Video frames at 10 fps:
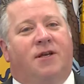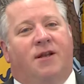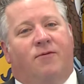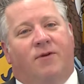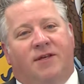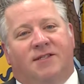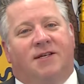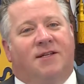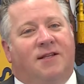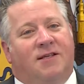And I really
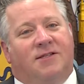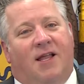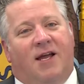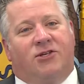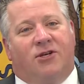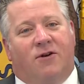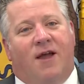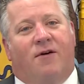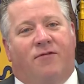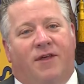seen it this last year
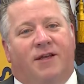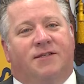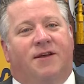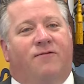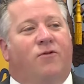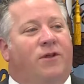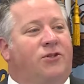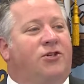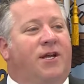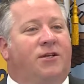how things have really
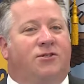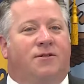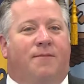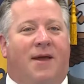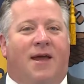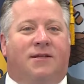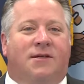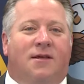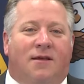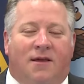changed. In the past,
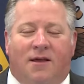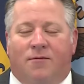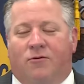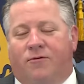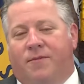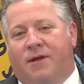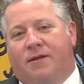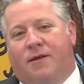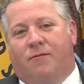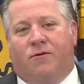you get a movement,
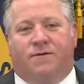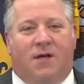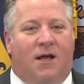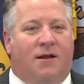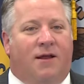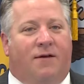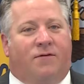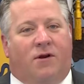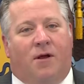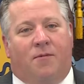it moves on
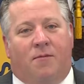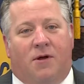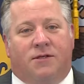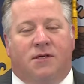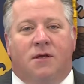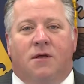after a couple months.